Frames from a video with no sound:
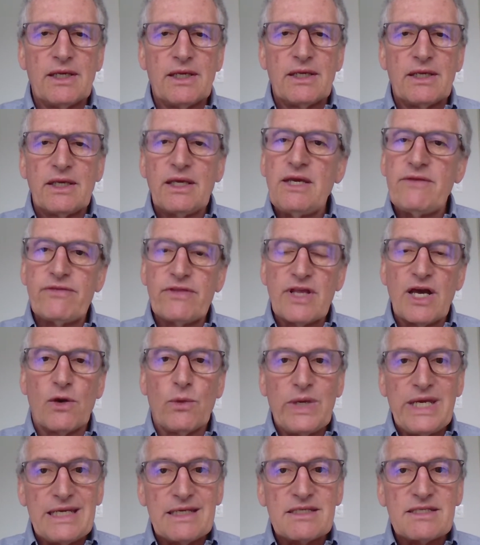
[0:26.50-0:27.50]
even though
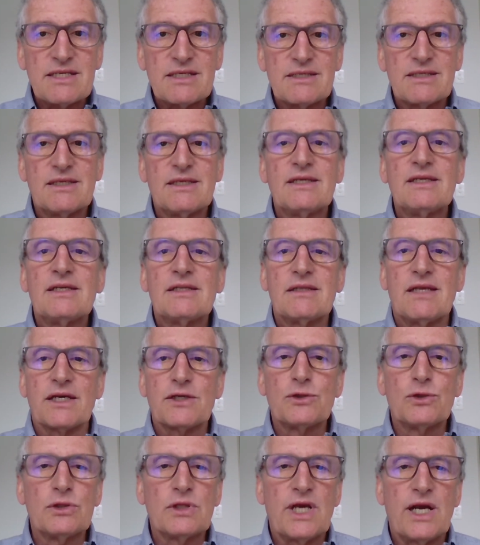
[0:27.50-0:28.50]
it,
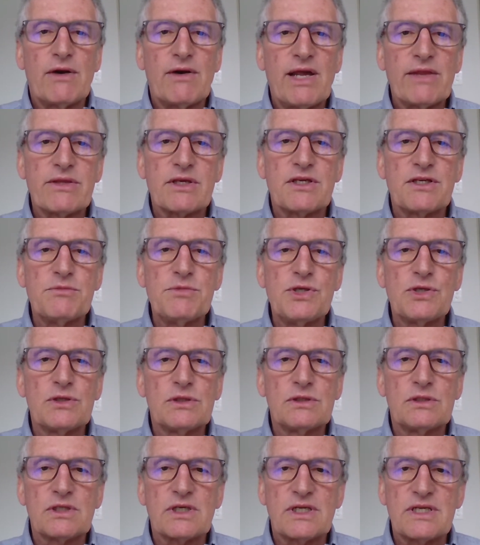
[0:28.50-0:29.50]
like all our other communal
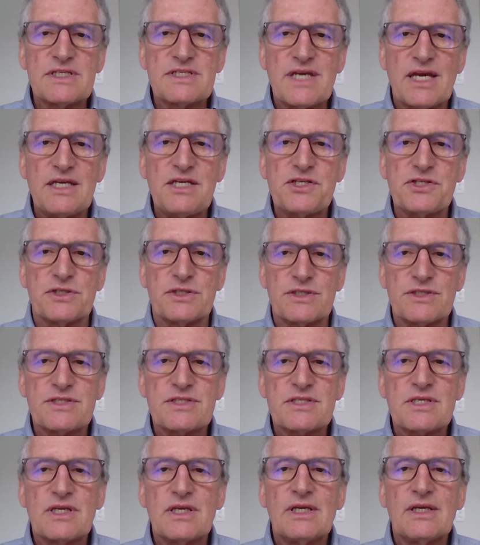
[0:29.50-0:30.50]

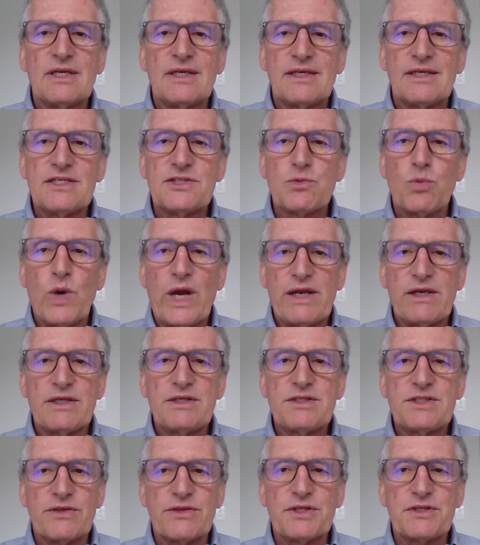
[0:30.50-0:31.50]
organisations, is wedded
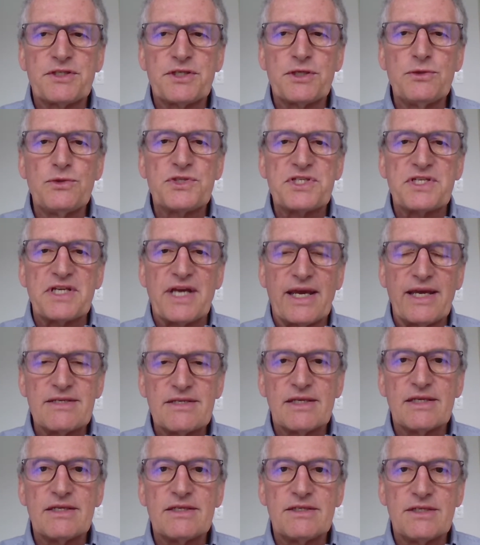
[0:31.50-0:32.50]
to the two-state
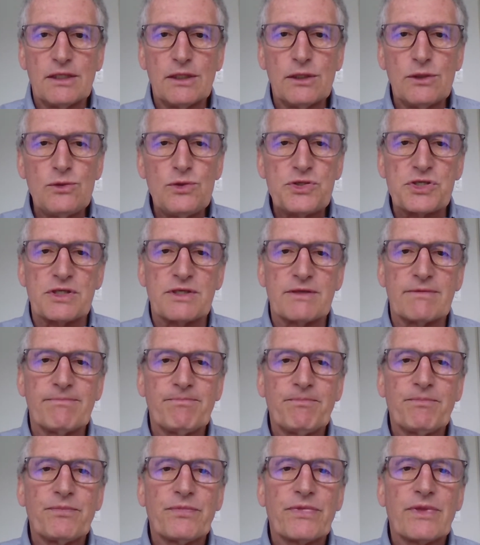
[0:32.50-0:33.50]
delusion.
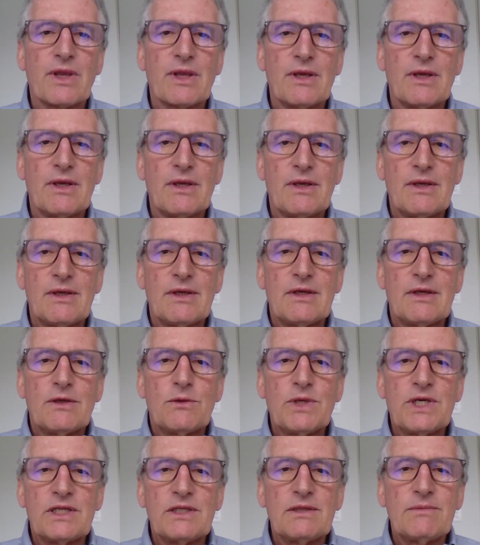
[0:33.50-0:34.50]

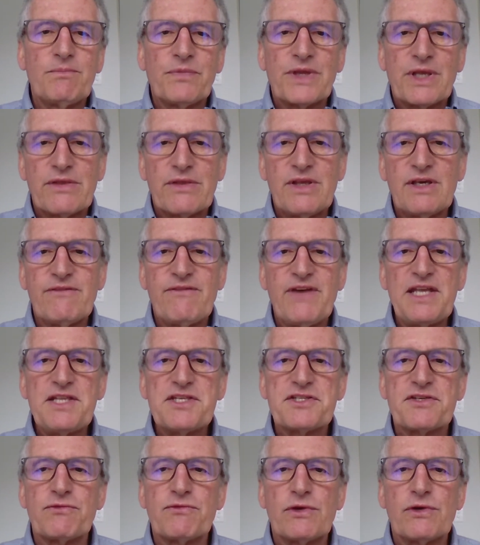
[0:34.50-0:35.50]
Well, the
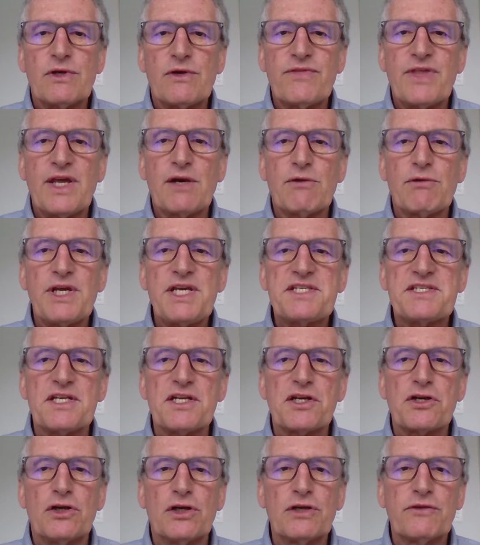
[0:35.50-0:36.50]
events of their
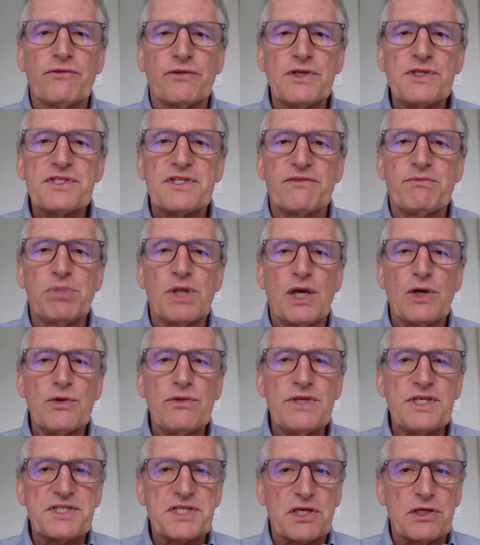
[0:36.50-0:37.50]
recent conference have blown
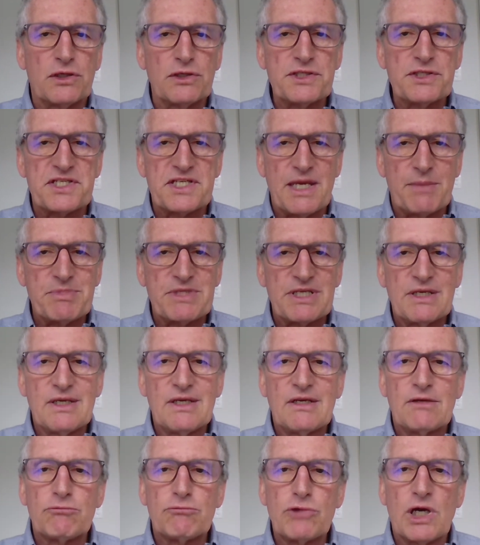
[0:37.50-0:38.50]
this concept
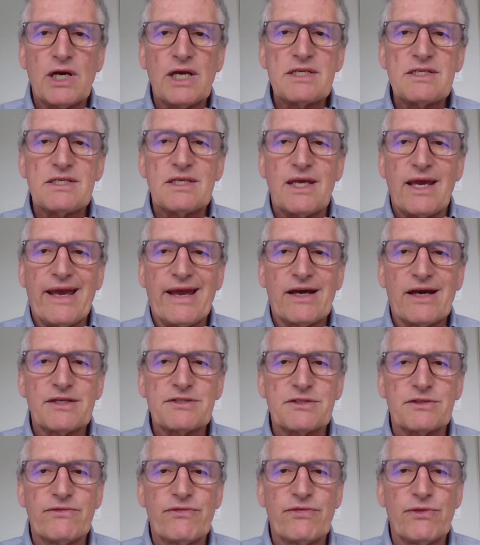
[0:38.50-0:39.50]
right out
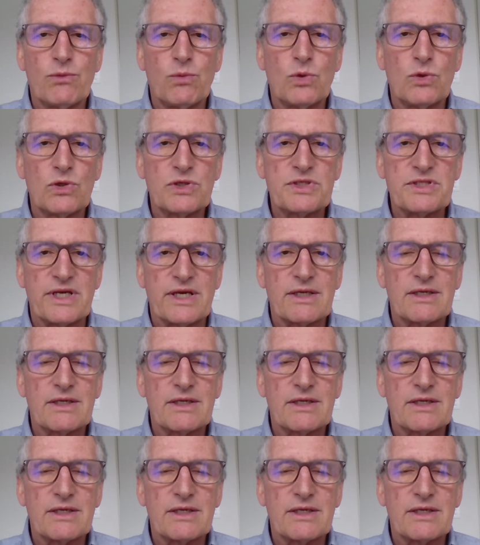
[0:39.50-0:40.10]
of the water.